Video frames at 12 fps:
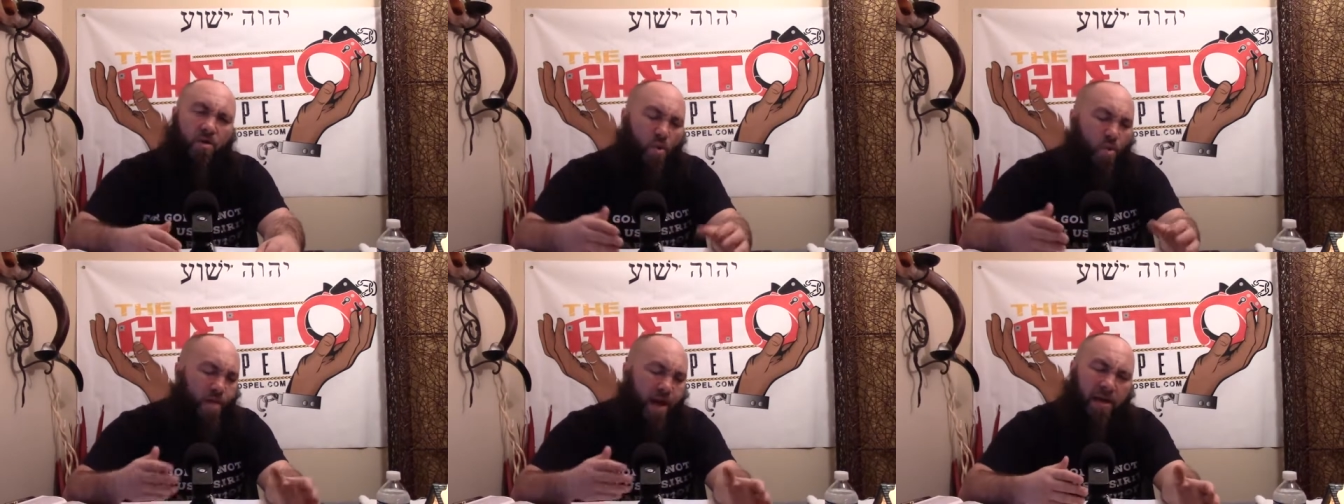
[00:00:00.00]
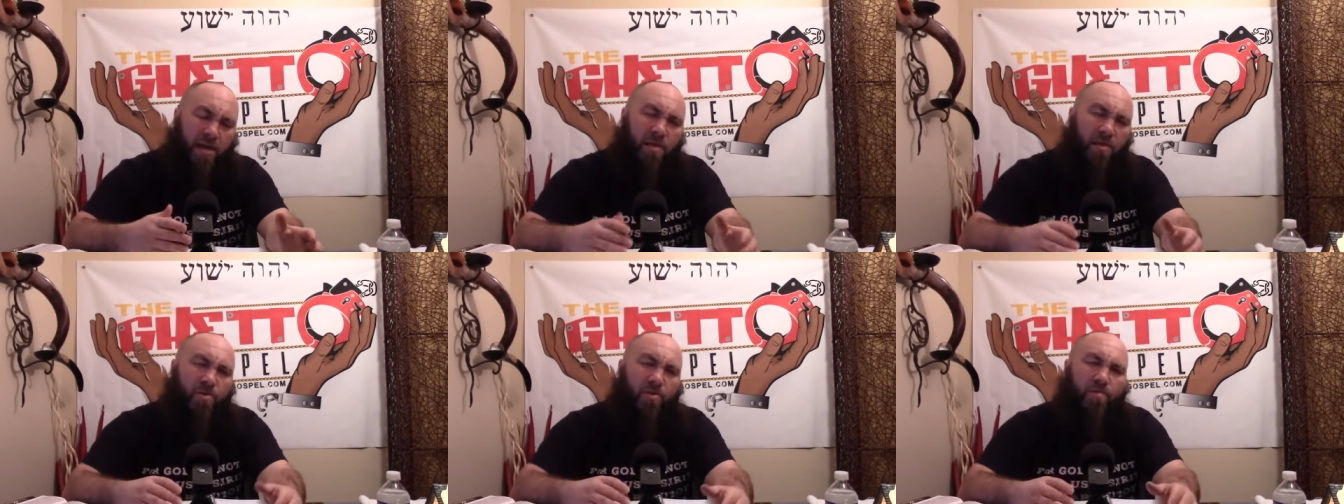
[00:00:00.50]
Go back
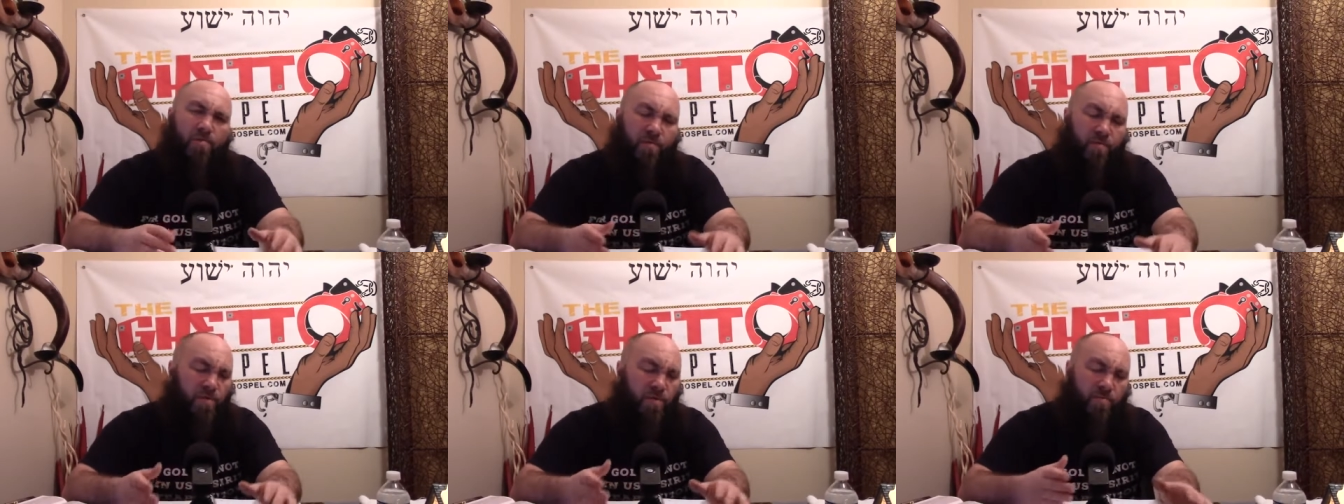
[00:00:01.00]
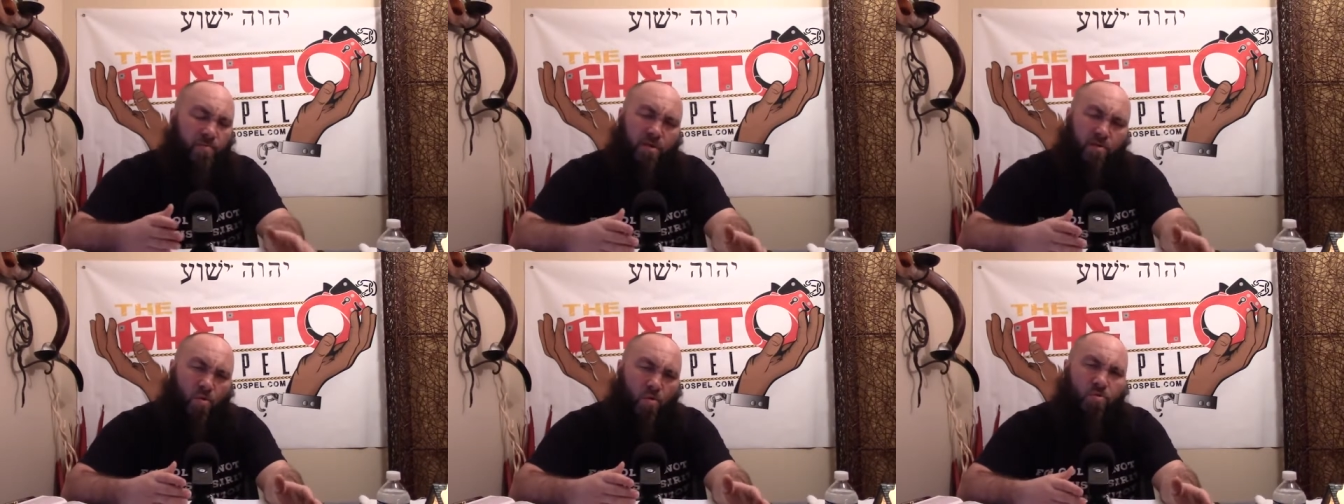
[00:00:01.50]
and learn from some of
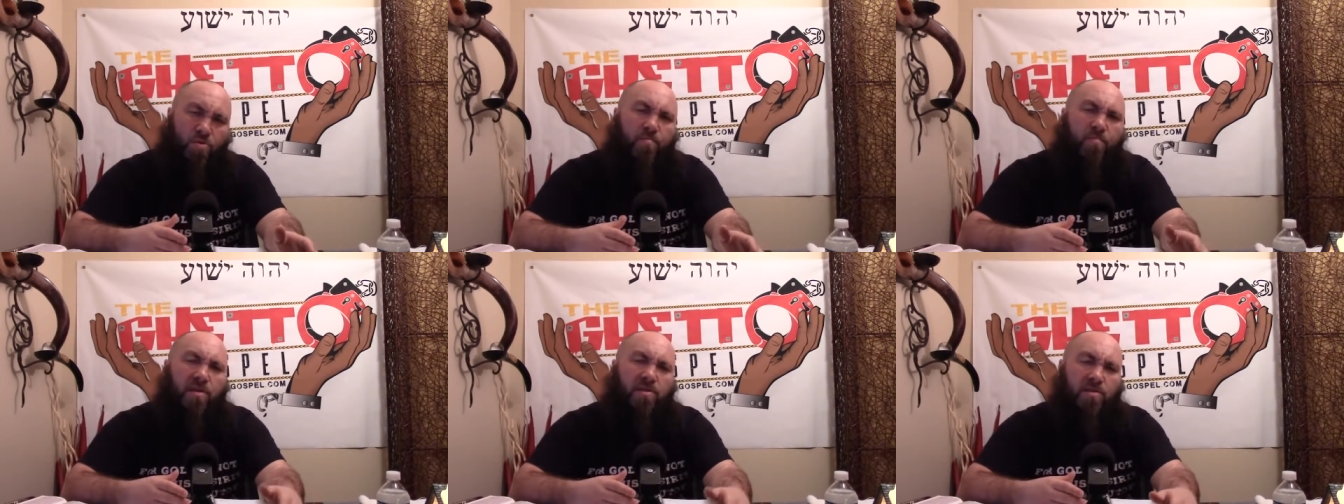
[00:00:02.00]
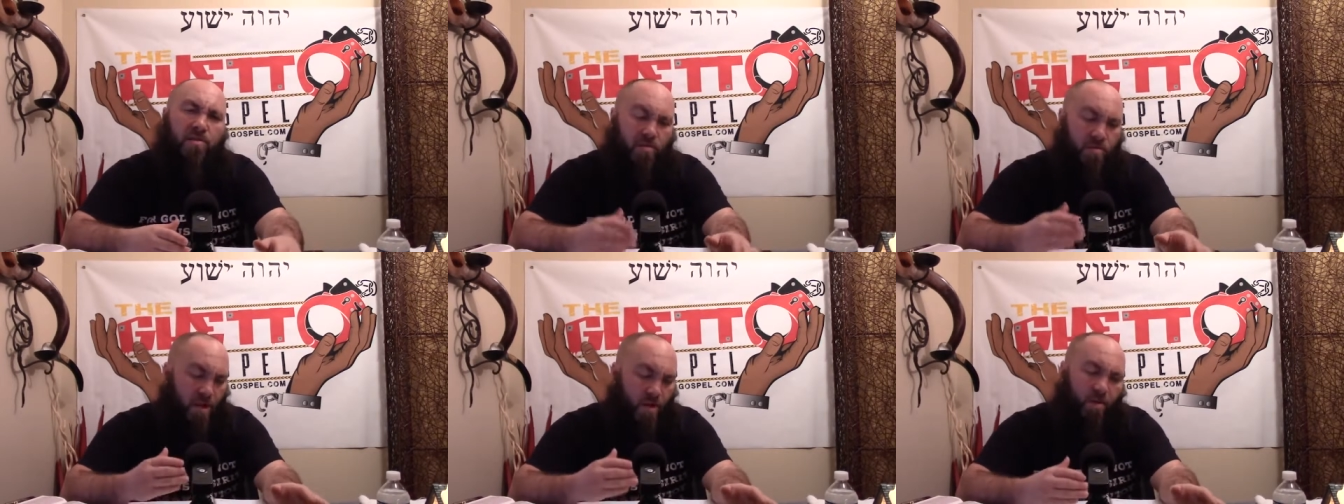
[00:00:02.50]
these older
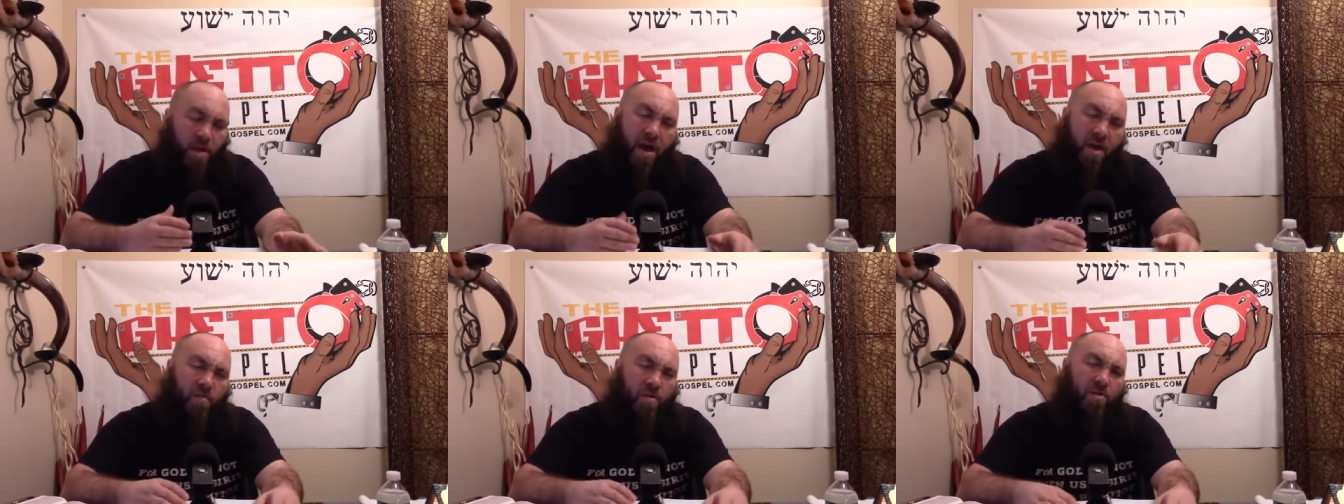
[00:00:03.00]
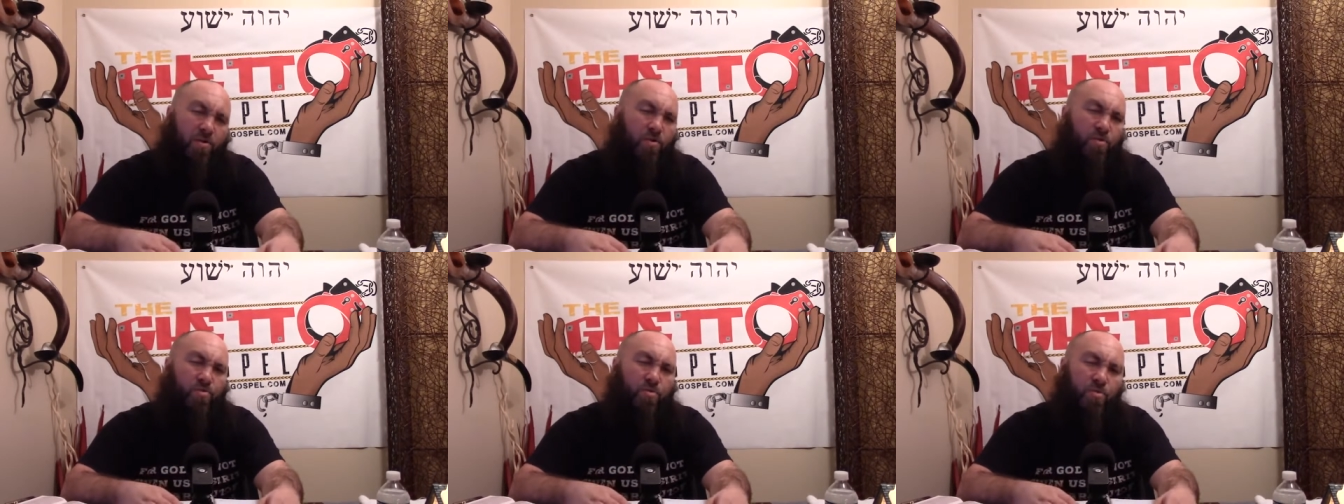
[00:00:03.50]
messages that we have on our
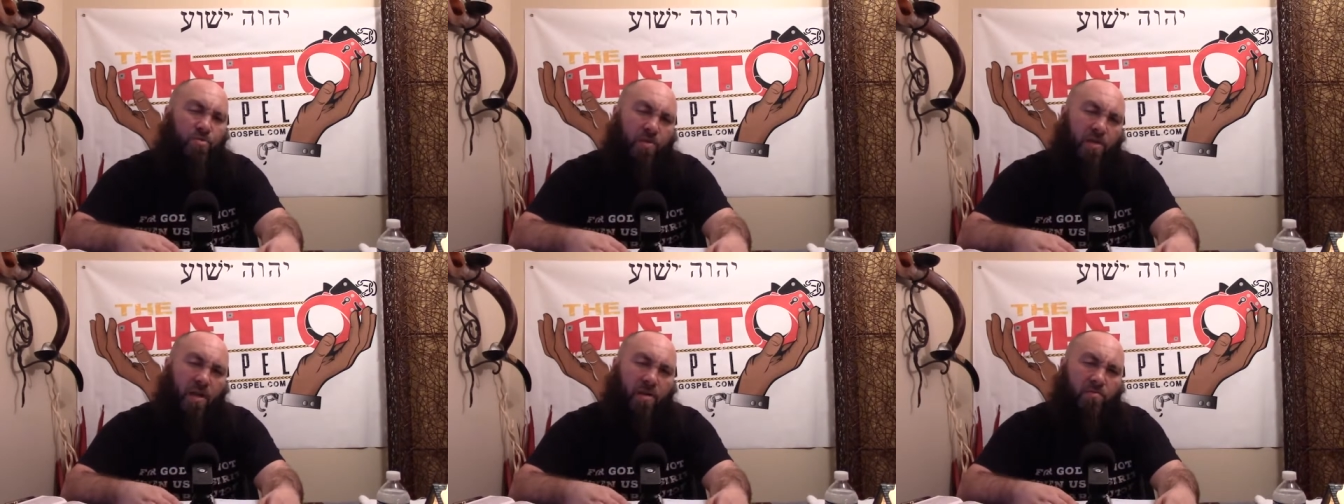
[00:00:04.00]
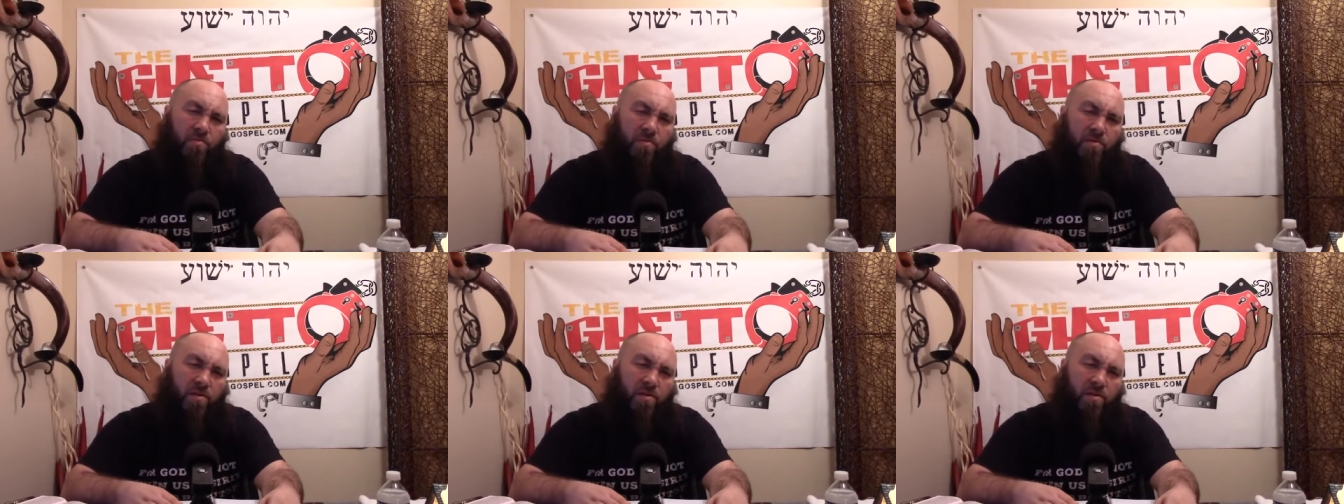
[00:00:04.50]
YouTube channel.